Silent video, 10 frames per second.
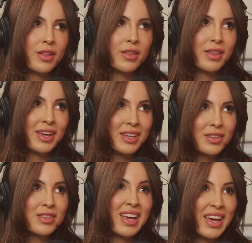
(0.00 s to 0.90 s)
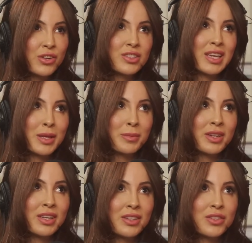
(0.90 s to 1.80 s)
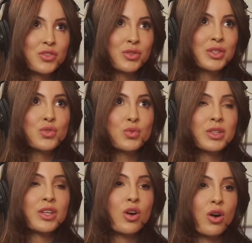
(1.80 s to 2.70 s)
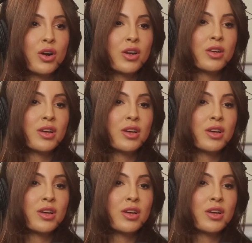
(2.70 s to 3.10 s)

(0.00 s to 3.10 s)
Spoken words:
the entertainment industry is really hard.